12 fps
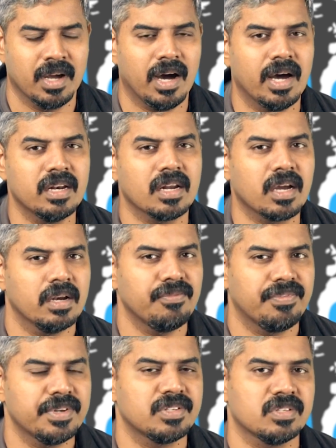
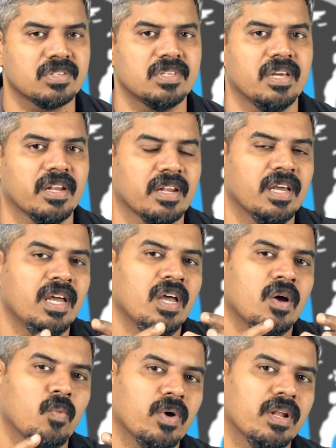Unconfessed sin
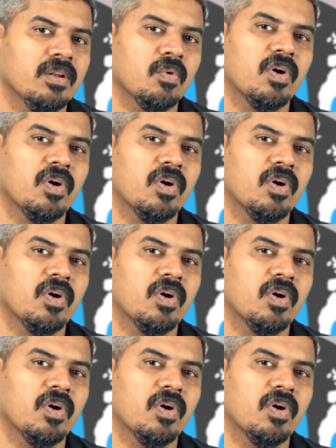will